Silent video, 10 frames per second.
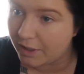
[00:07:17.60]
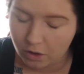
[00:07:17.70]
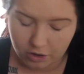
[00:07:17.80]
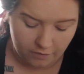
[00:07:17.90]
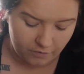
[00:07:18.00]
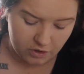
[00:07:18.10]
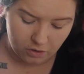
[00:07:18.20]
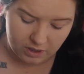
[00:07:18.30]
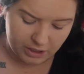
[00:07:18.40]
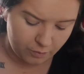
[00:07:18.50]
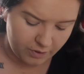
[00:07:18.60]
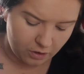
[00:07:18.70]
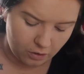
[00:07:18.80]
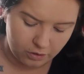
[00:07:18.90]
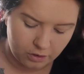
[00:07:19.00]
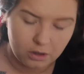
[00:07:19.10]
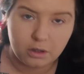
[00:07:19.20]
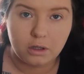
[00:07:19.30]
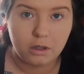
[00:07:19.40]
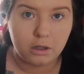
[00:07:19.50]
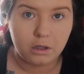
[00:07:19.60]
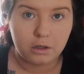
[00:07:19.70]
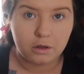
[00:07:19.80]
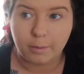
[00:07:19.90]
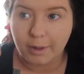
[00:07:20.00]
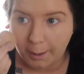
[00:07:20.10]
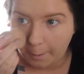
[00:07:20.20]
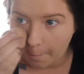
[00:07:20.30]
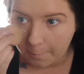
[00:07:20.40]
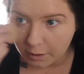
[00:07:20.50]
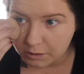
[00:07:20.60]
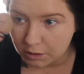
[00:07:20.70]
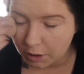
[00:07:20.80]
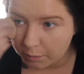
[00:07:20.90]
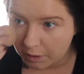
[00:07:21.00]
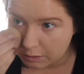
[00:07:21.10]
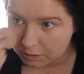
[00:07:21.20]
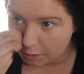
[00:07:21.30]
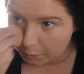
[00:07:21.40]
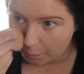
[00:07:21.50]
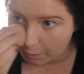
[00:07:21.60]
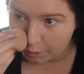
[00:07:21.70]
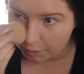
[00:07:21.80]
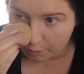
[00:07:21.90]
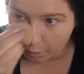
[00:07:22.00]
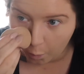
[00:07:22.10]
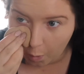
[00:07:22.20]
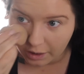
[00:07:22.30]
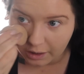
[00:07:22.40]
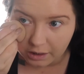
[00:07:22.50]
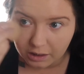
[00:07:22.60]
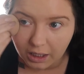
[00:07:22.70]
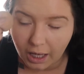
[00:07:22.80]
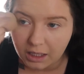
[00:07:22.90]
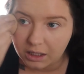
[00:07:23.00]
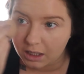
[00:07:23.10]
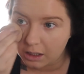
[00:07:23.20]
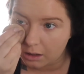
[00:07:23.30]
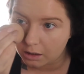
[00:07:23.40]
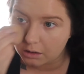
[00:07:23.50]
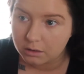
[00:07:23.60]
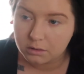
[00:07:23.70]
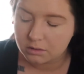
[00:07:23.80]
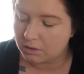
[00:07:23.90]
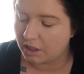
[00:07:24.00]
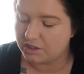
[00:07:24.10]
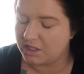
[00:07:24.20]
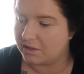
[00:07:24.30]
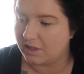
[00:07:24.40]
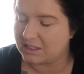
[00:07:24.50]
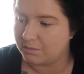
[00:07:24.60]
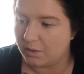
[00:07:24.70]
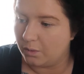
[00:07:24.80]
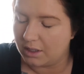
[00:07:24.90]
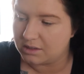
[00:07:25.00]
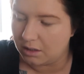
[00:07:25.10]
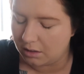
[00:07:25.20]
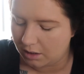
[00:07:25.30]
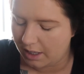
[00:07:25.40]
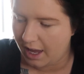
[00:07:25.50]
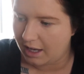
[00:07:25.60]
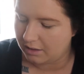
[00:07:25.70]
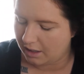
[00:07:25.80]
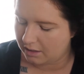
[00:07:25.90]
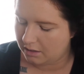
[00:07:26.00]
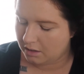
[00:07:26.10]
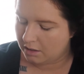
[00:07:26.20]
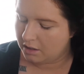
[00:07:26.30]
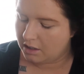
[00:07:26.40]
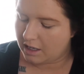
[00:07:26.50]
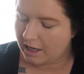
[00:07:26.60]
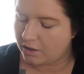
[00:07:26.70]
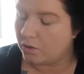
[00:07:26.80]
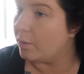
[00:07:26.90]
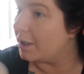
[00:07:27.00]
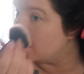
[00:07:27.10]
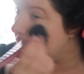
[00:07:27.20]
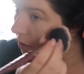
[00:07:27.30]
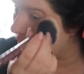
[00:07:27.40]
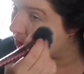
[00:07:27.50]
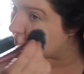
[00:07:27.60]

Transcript: on. I've only got a little bit on the blender because I don't want it to look white and cakey, and that's my worst look. I hate that. And it always dries